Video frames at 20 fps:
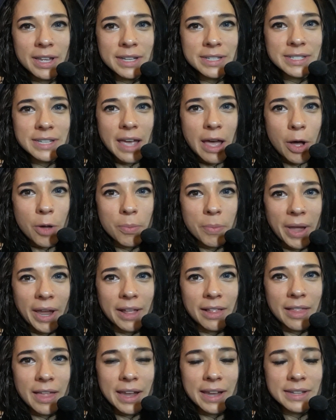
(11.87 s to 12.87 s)
to help my
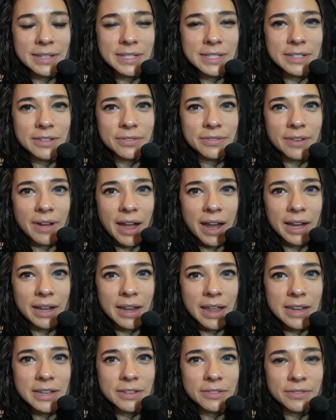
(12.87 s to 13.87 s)
clients define
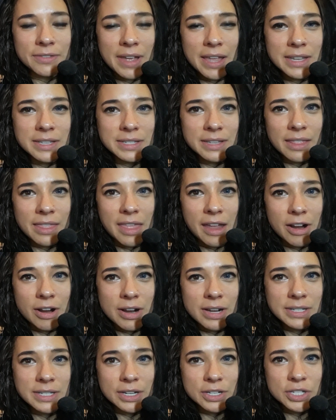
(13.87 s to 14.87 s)
and defend their
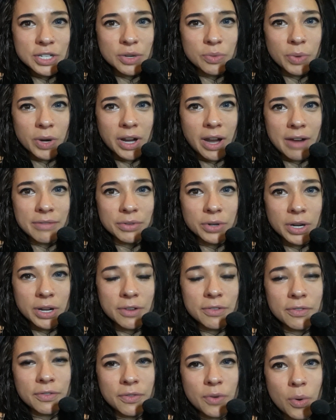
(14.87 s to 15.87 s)
addiction
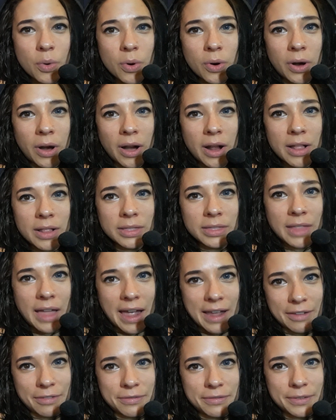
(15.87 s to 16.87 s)
recovery for
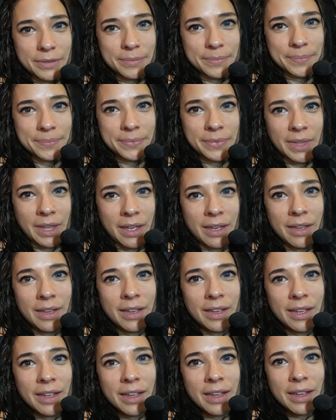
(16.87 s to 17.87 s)
life.
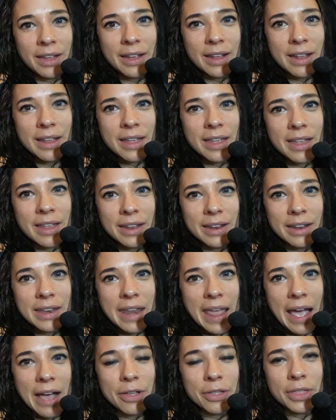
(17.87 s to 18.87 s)

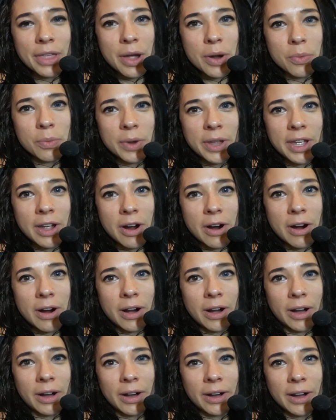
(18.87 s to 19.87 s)
Now that we
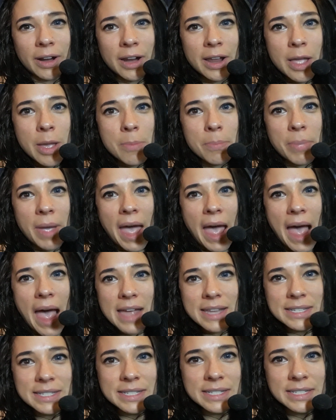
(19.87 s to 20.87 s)
are
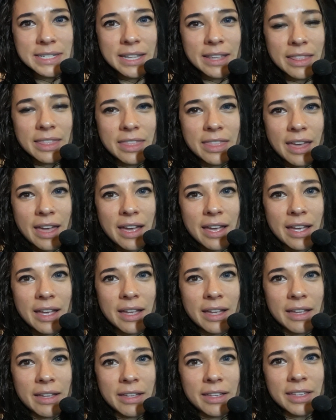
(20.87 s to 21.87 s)
past
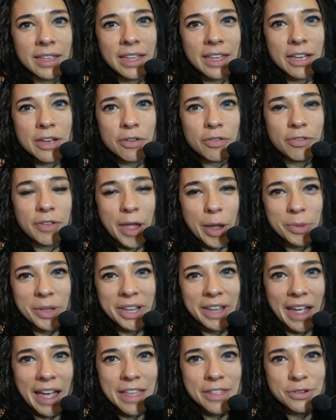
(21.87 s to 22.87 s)
the family
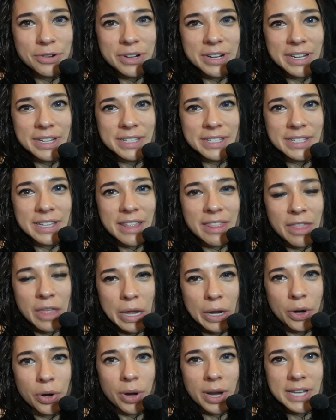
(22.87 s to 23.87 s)
gatherings and
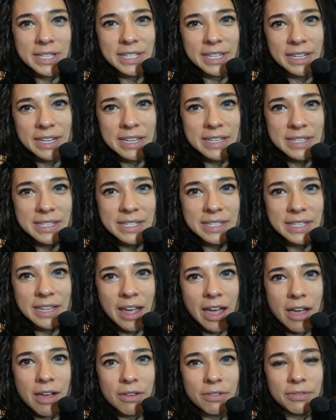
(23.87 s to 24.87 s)
the craziness
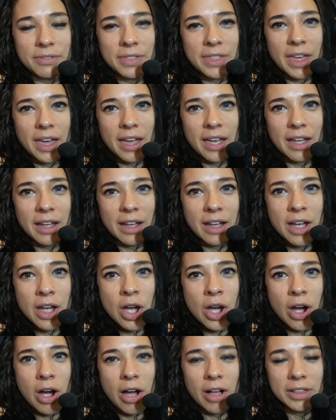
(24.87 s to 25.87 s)
of the
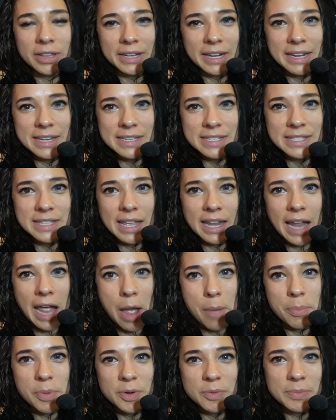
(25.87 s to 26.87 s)
holidays that
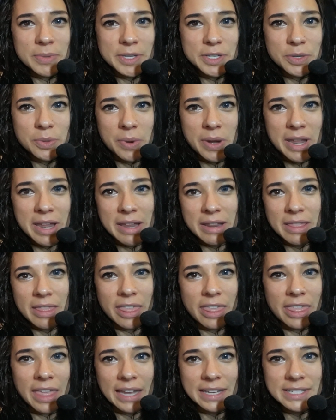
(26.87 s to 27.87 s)
happen between
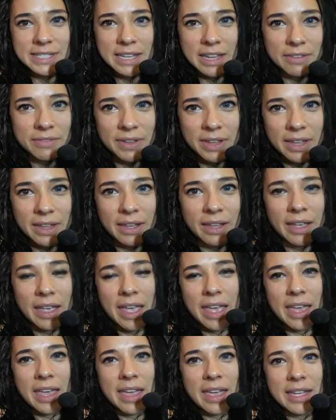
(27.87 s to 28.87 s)
Thanksgiving
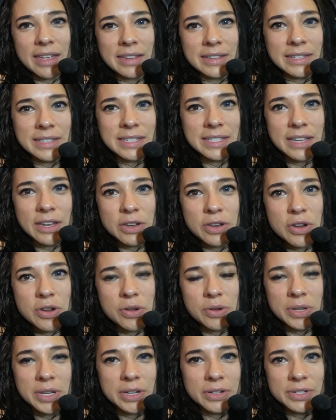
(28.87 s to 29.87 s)
and
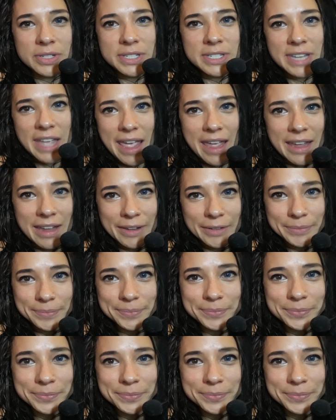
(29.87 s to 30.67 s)
New Year's Day,